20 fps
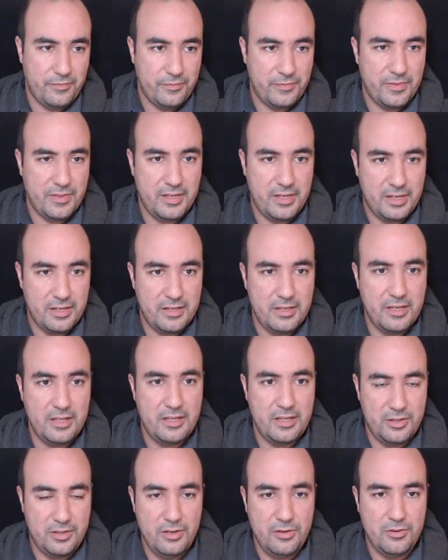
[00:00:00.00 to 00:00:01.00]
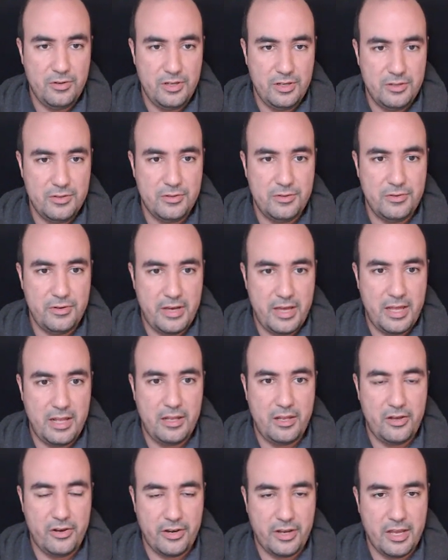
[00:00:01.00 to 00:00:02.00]
the idea that you need to do n
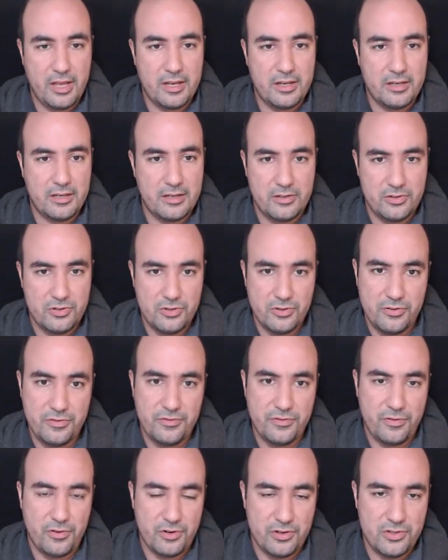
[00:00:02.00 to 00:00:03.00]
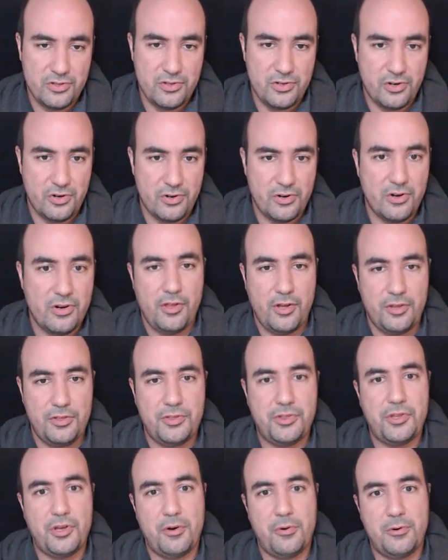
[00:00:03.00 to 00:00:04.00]
log n should force your
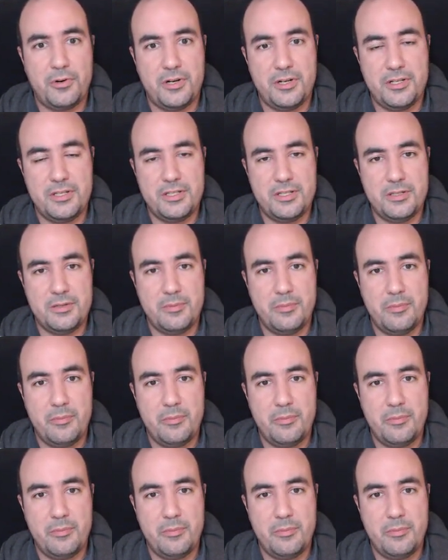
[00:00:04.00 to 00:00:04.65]
thought towards